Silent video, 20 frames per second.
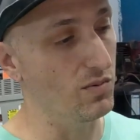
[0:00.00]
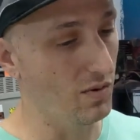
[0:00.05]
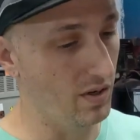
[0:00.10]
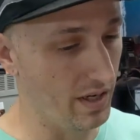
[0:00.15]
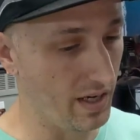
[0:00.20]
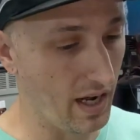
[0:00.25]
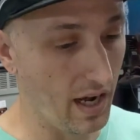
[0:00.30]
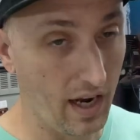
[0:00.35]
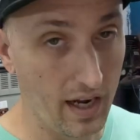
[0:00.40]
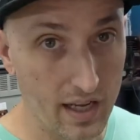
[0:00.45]
and
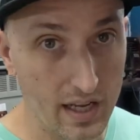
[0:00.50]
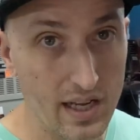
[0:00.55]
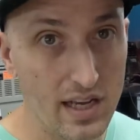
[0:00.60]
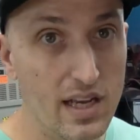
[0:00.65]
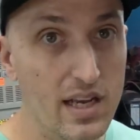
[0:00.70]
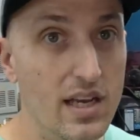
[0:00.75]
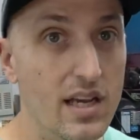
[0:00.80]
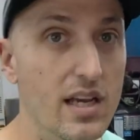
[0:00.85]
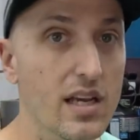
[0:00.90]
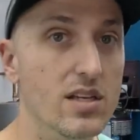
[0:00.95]
whatnot,
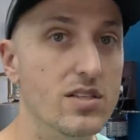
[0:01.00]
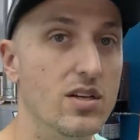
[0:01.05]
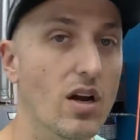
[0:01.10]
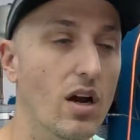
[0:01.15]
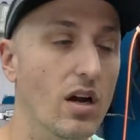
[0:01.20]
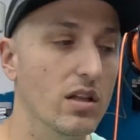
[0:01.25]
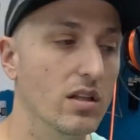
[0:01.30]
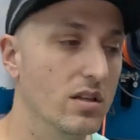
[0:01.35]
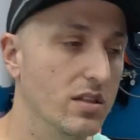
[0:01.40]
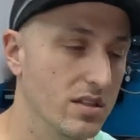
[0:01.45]
is
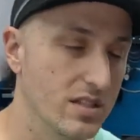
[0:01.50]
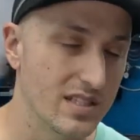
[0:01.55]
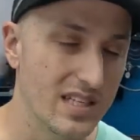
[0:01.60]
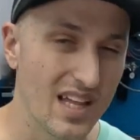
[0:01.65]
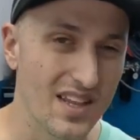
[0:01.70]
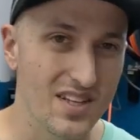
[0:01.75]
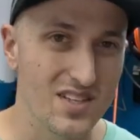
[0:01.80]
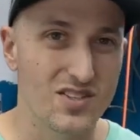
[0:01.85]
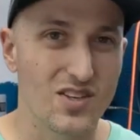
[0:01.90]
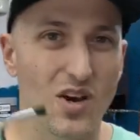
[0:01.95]
our little
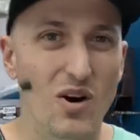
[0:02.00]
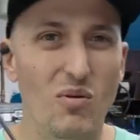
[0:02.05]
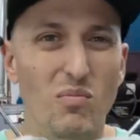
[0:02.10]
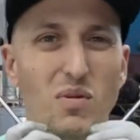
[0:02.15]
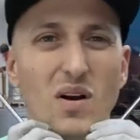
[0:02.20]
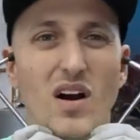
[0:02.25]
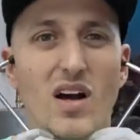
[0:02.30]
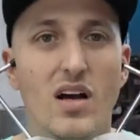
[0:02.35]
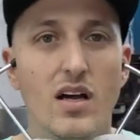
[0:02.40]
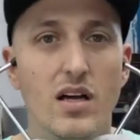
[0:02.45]
stethoscope.